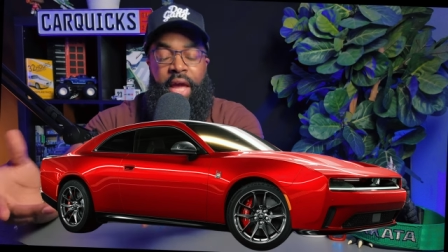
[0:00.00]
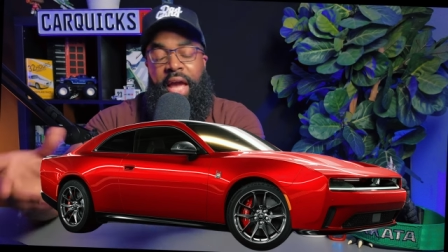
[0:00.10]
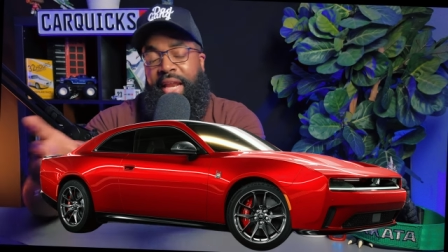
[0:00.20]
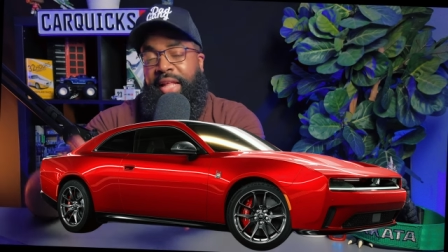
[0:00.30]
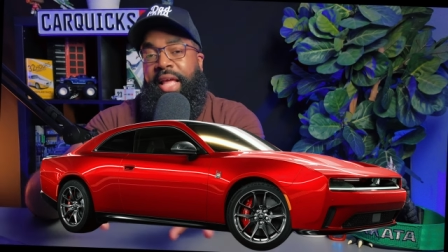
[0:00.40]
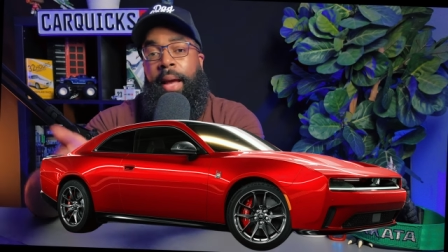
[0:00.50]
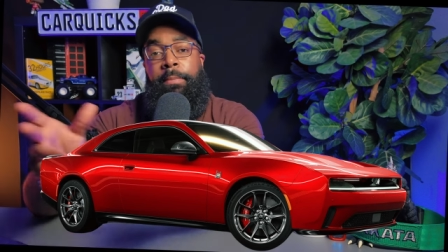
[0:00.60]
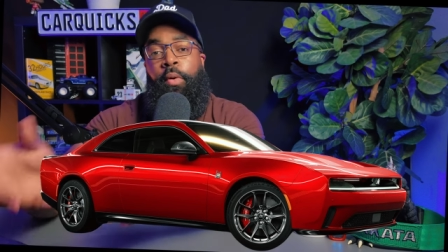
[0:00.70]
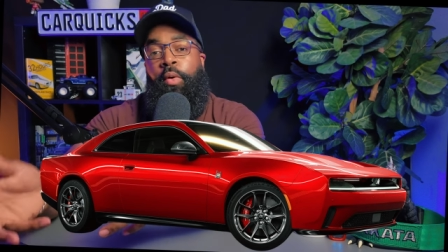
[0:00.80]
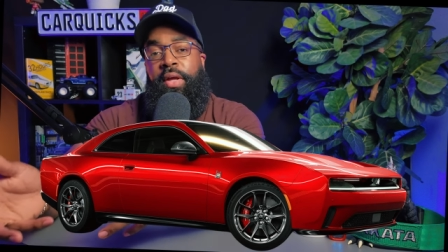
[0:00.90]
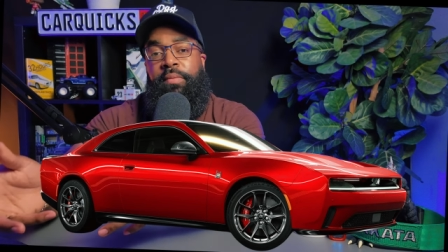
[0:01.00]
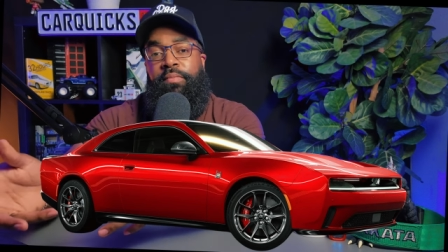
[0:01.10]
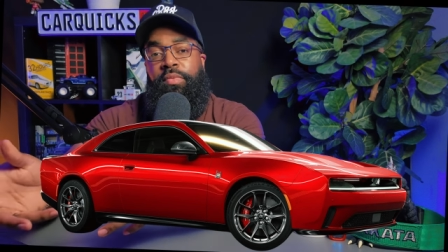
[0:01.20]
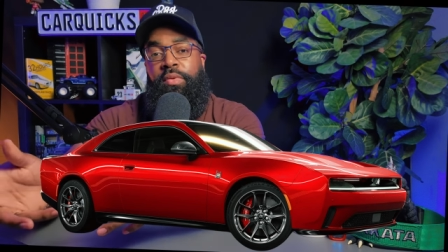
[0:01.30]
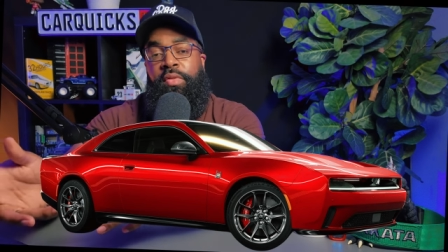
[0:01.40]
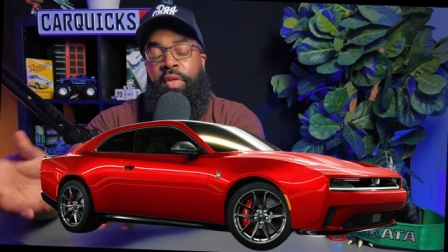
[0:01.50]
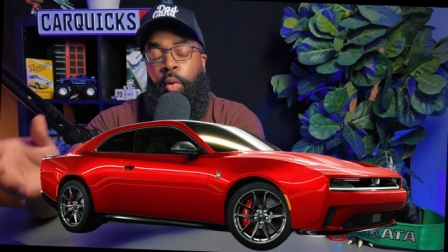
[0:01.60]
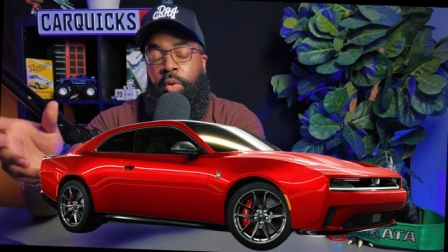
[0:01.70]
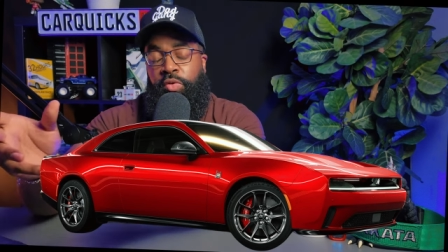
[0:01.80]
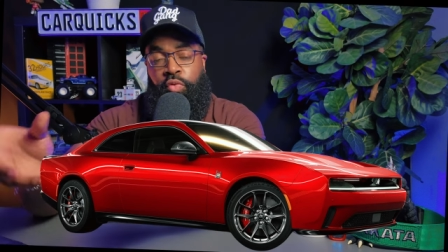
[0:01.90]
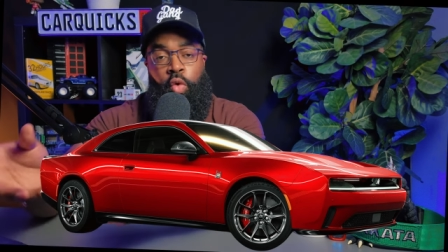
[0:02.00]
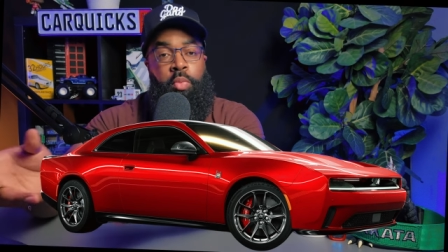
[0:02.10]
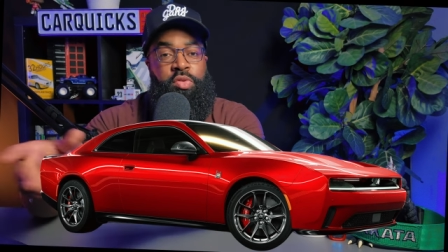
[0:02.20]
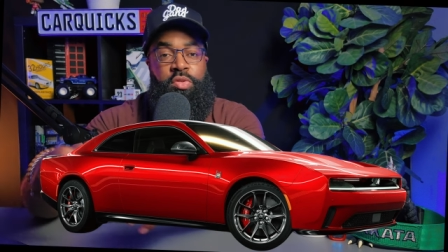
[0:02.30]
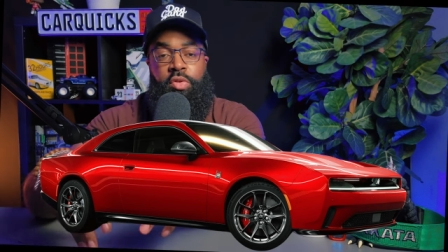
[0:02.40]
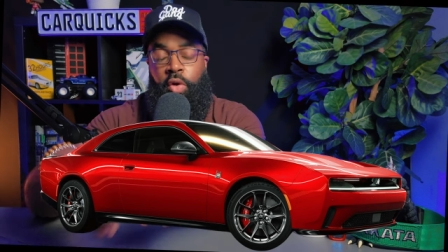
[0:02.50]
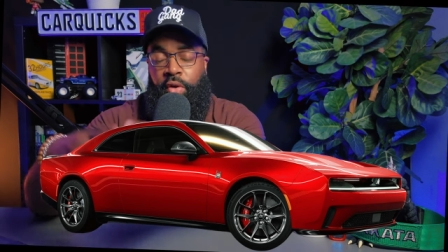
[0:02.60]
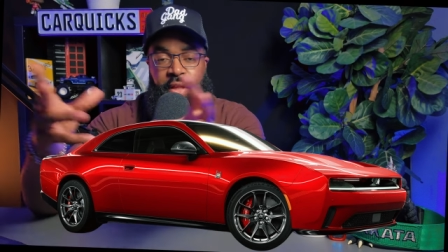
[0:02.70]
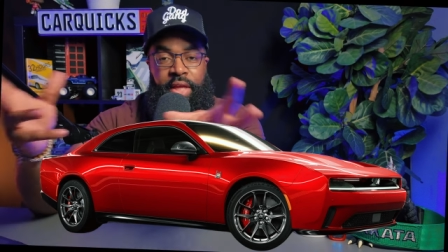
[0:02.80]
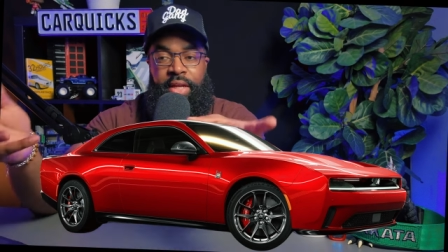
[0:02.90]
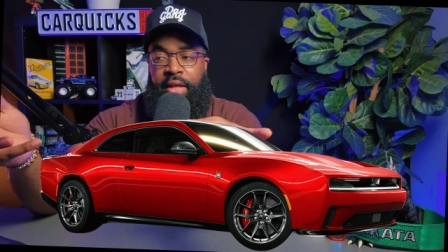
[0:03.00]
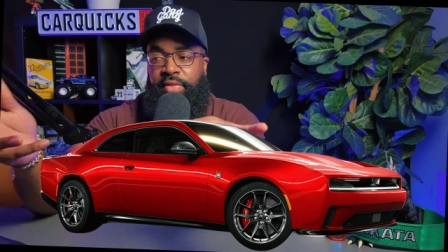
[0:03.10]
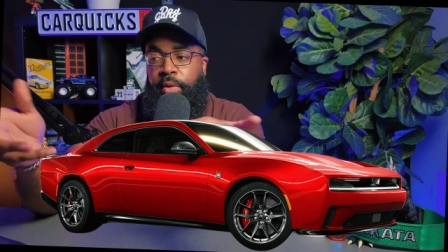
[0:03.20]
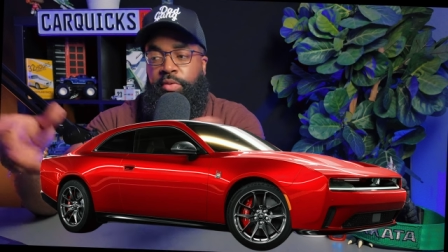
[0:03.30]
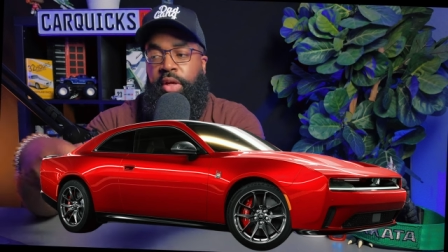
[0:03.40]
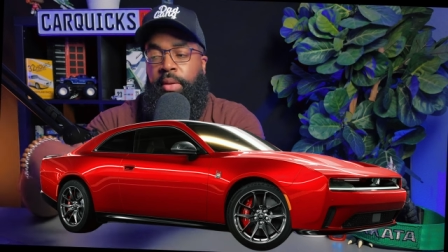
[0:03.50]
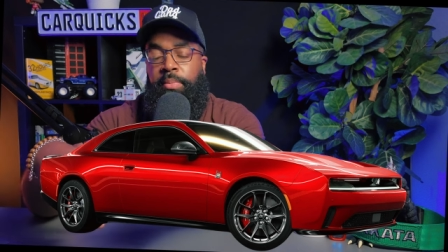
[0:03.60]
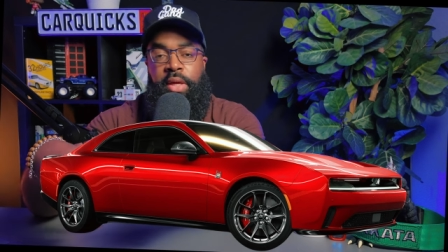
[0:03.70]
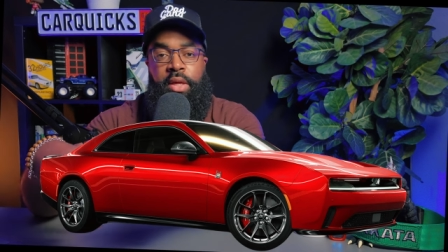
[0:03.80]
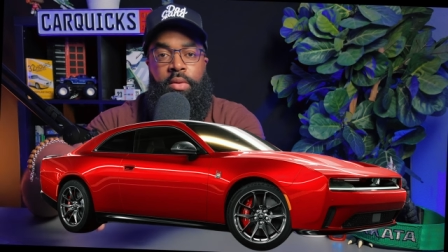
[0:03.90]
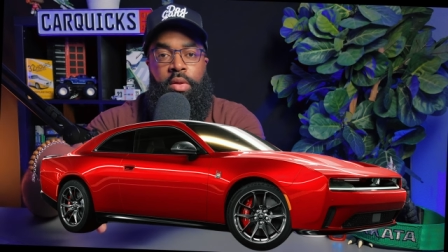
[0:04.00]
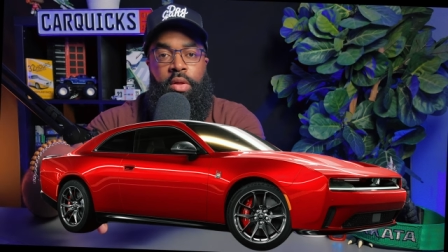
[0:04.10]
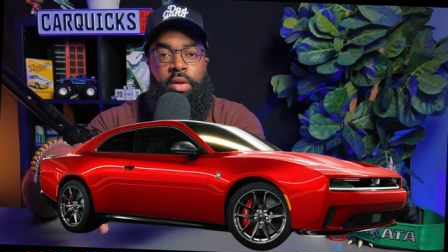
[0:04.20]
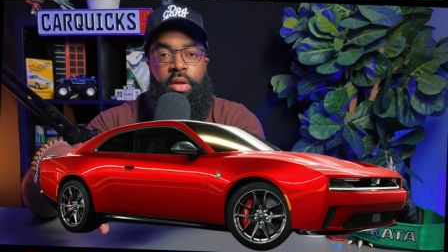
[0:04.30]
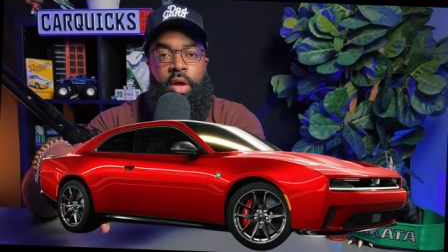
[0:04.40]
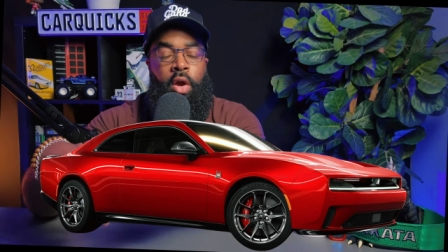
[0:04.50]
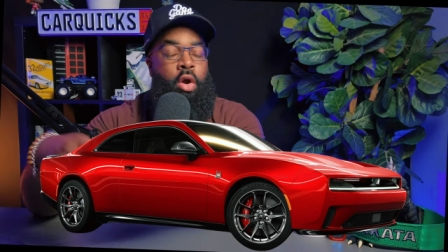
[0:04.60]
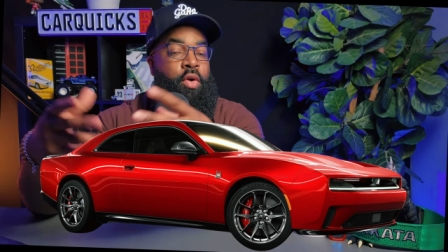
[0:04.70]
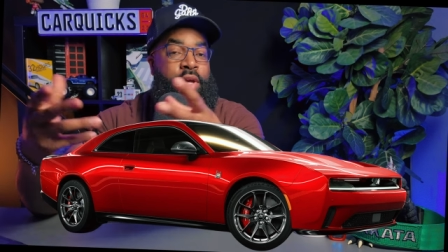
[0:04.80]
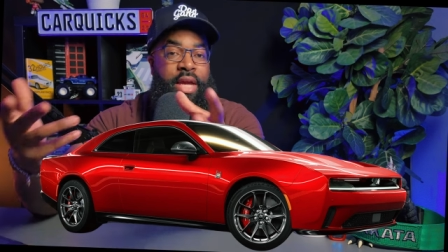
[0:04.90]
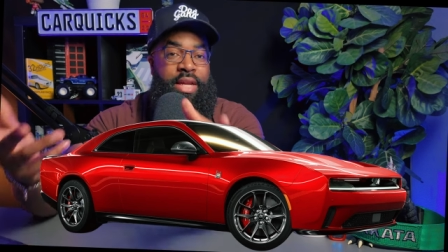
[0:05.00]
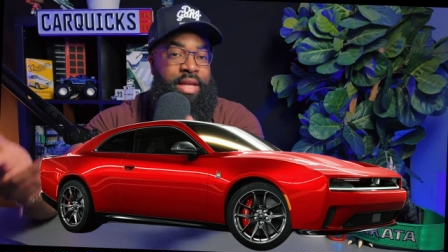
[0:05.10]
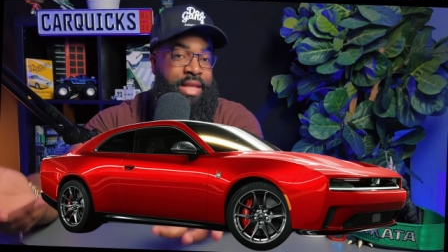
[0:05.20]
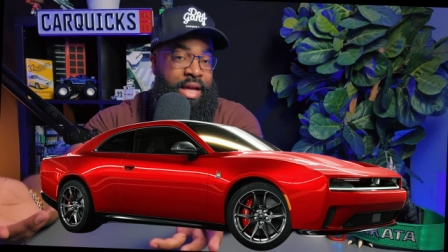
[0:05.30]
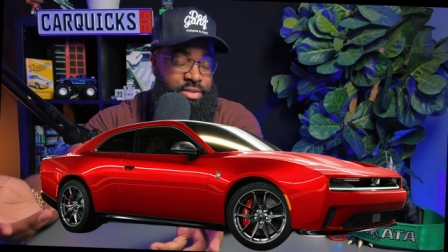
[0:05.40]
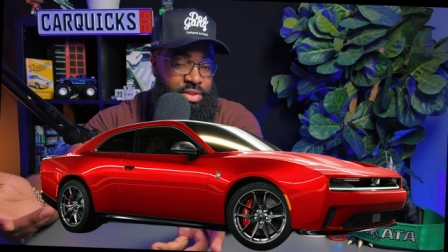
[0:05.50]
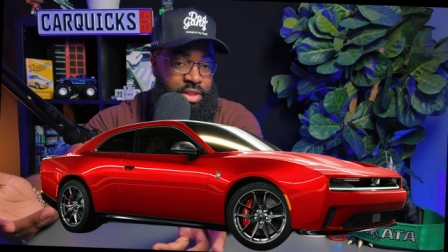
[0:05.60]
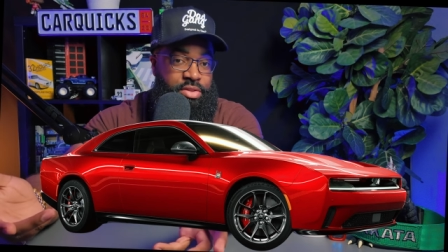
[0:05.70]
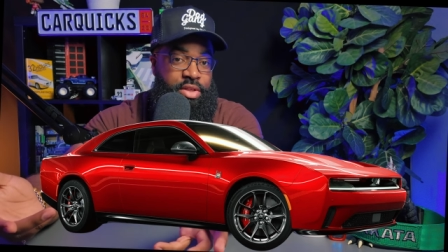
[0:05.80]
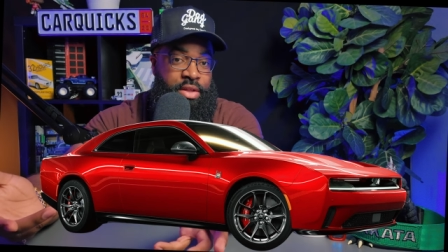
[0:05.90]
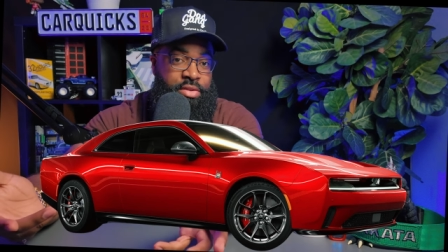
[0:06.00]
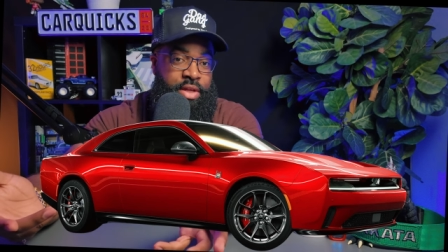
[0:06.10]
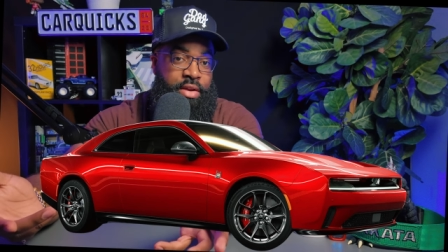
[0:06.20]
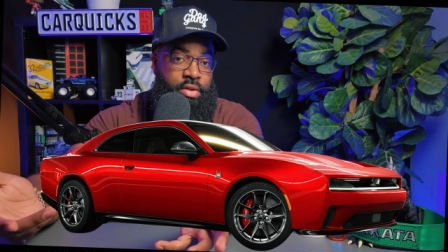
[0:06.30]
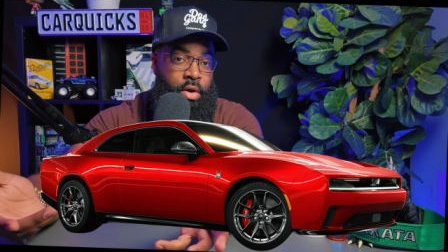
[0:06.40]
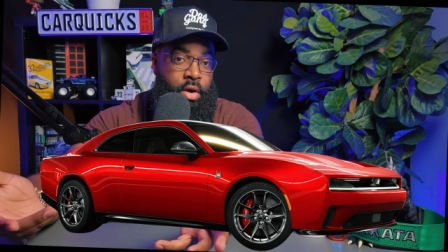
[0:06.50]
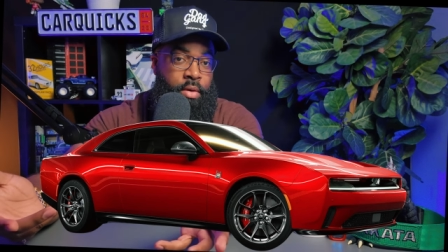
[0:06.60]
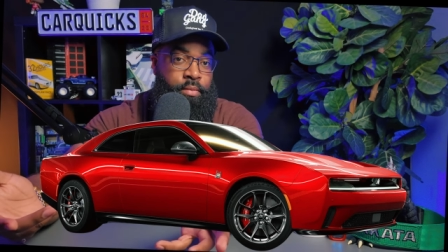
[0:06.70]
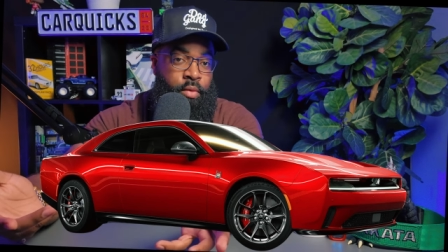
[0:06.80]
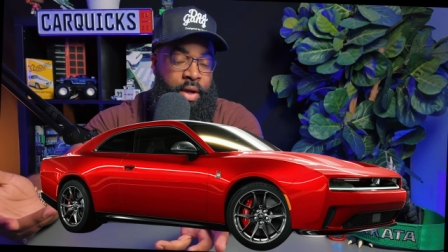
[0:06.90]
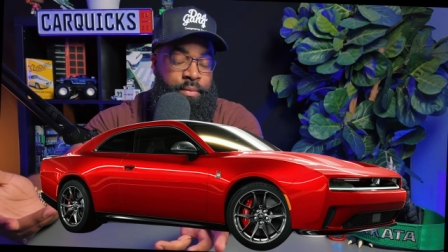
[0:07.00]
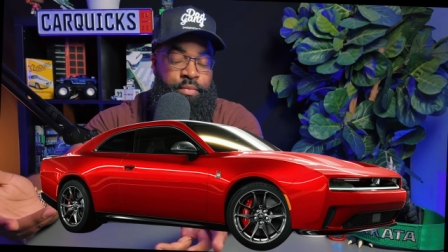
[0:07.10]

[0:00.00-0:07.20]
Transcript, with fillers: And at that point, there was rumors circulating that there was going to be a Hurricane Inline six inside of the car, right?